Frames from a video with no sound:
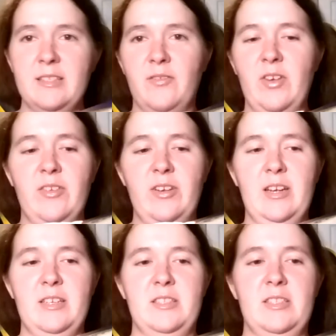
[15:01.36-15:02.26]
a very
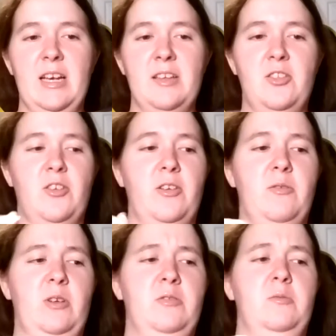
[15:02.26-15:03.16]
nice texture, and
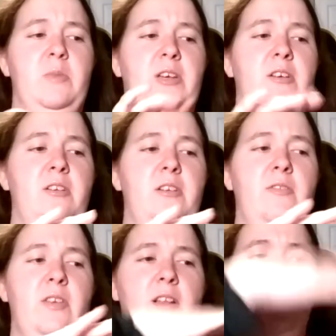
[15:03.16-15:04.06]
oh my god, I
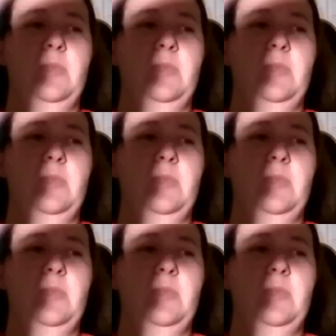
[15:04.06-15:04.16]
feel like I'm